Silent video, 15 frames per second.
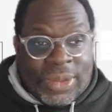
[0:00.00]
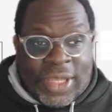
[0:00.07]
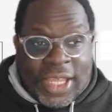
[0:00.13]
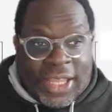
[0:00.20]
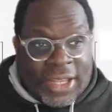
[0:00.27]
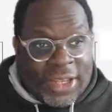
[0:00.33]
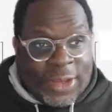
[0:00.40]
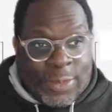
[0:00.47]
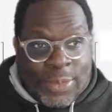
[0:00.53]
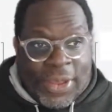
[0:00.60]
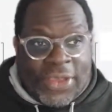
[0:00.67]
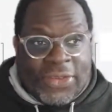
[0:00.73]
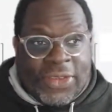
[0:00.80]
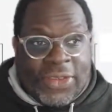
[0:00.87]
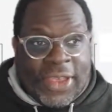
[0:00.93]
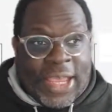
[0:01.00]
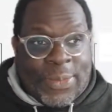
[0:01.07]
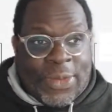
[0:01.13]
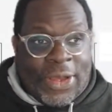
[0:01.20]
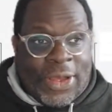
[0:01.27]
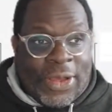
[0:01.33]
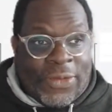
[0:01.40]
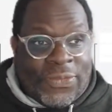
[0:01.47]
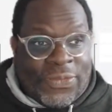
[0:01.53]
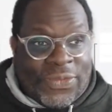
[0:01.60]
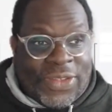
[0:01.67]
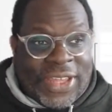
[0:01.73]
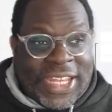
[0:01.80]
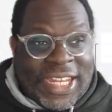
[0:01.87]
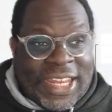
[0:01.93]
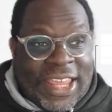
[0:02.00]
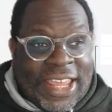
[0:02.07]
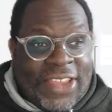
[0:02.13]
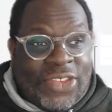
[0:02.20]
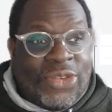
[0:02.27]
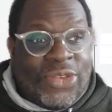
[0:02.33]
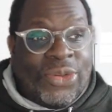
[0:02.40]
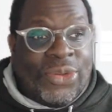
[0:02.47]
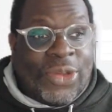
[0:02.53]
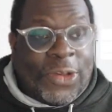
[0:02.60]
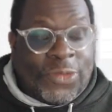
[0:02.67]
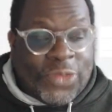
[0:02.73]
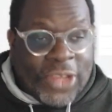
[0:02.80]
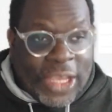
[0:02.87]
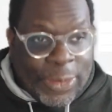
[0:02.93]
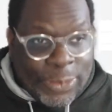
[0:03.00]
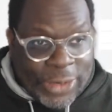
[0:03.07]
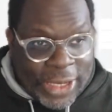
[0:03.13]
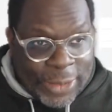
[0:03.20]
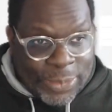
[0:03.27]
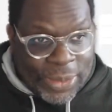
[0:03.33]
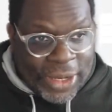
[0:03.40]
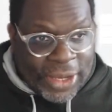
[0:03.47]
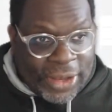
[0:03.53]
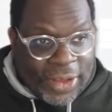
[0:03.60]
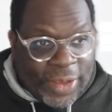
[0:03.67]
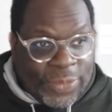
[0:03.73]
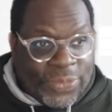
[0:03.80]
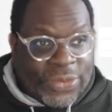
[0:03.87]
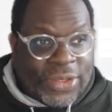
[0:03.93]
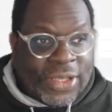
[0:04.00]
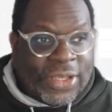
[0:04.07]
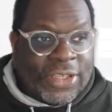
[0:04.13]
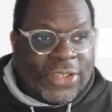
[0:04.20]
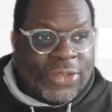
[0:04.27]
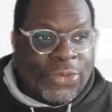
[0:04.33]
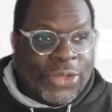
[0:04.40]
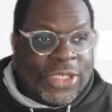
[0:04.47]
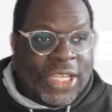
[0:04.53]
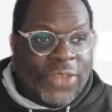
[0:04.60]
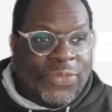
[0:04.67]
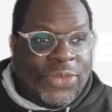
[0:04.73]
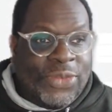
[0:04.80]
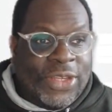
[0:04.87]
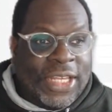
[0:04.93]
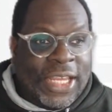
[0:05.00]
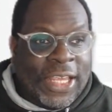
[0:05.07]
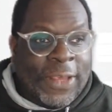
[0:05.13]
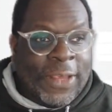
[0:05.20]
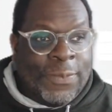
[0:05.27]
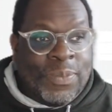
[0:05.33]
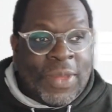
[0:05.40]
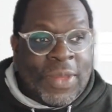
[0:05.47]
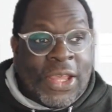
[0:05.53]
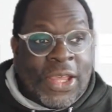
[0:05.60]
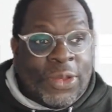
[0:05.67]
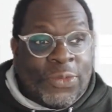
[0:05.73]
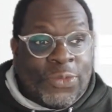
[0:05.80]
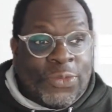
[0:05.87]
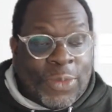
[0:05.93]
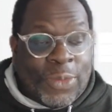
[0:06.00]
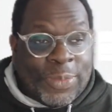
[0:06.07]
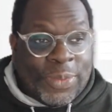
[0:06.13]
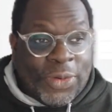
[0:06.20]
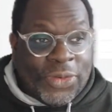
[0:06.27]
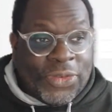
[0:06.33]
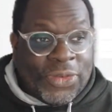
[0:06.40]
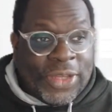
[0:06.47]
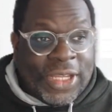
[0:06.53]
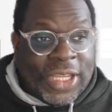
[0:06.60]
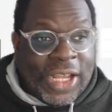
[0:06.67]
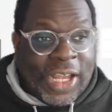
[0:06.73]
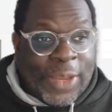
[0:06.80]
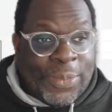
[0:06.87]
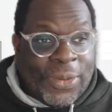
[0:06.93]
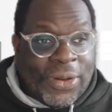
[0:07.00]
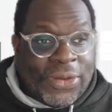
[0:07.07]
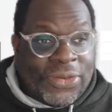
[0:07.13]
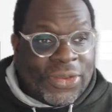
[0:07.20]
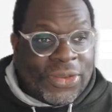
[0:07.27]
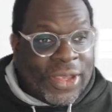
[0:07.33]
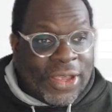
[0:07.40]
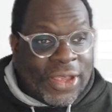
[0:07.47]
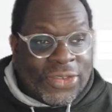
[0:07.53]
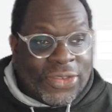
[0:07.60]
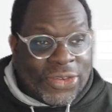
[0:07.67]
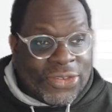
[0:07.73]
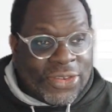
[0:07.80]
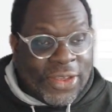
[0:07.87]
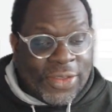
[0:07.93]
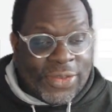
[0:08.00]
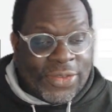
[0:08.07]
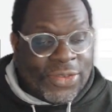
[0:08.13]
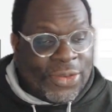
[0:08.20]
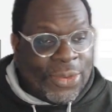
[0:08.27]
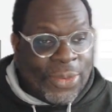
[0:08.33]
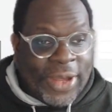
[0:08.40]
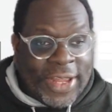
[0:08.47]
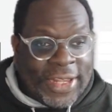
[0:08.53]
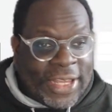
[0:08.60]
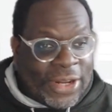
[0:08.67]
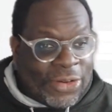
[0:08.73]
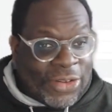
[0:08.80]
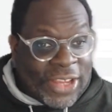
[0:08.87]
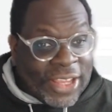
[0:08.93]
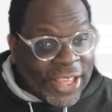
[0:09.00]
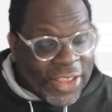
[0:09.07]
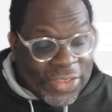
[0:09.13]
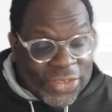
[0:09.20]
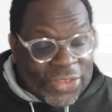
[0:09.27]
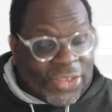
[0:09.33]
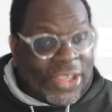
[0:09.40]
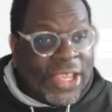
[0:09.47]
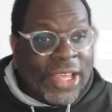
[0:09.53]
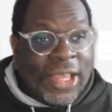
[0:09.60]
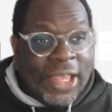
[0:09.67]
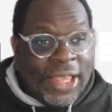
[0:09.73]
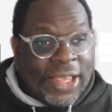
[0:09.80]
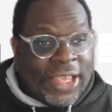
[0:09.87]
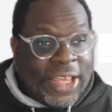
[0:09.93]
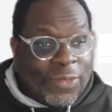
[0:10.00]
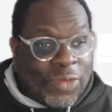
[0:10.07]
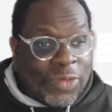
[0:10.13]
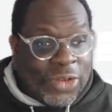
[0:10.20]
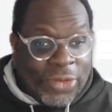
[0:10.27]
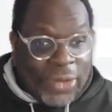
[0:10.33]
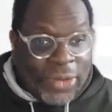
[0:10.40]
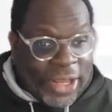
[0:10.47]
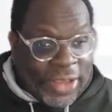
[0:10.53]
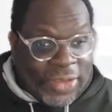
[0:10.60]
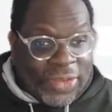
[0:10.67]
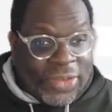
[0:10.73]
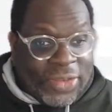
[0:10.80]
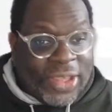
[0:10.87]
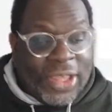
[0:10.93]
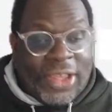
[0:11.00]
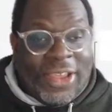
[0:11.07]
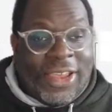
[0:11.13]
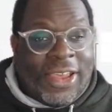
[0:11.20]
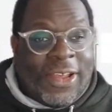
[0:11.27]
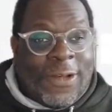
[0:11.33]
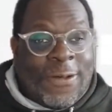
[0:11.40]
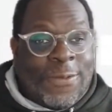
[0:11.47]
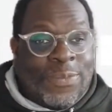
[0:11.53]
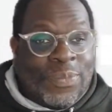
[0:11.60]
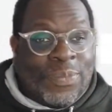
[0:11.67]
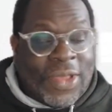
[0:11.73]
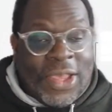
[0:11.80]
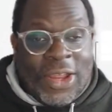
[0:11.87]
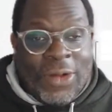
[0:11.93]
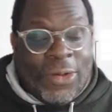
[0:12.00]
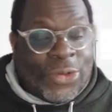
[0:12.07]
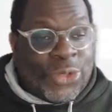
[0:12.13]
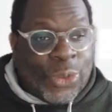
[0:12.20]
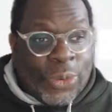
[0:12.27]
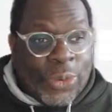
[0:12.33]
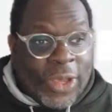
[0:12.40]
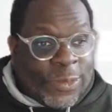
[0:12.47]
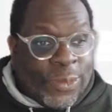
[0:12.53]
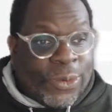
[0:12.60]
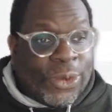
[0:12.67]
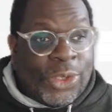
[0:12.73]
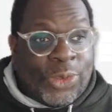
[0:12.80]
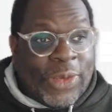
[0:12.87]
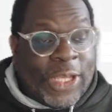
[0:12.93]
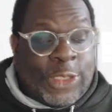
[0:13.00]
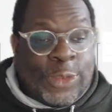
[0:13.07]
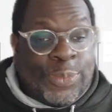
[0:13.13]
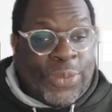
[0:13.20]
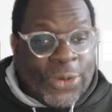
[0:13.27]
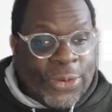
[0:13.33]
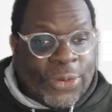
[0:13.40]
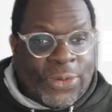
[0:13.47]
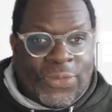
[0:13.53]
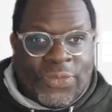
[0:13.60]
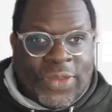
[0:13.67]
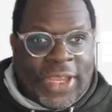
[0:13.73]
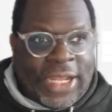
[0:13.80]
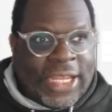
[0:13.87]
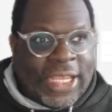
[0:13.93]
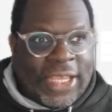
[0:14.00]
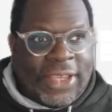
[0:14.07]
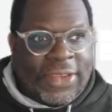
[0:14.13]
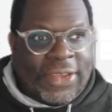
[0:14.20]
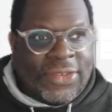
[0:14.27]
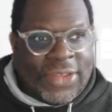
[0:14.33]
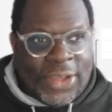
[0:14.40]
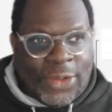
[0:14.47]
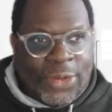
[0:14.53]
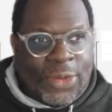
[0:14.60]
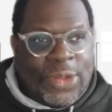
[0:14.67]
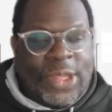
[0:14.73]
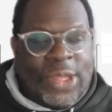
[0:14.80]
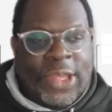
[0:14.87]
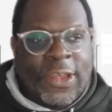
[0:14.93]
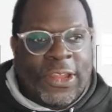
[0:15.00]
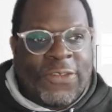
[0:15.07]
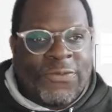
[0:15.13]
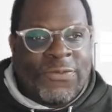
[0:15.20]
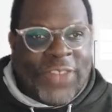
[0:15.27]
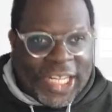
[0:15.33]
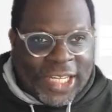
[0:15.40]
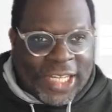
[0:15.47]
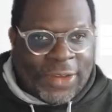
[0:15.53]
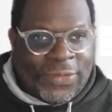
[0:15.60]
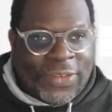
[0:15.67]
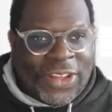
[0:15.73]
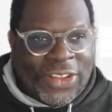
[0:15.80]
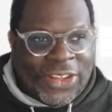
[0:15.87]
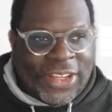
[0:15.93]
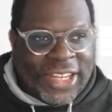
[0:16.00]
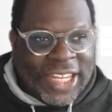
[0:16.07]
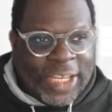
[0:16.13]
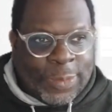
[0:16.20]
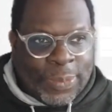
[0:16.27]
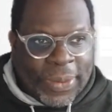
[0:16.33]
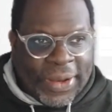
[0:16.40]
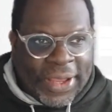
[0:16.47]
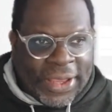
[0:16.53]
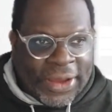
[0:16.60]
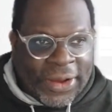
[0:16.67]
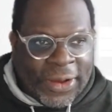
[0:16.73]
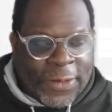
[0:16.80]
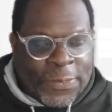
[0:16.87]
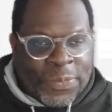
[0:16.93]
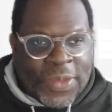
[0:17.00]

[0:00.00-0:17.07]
Then the best game of uh, day two of the NBA playoffs is was definitely, for me personally, the Clippers against the Suns. Kawhi Leonard against Kevin Durant. Um, Russell Westbrook trying to prove that he is still an effective and an elite player.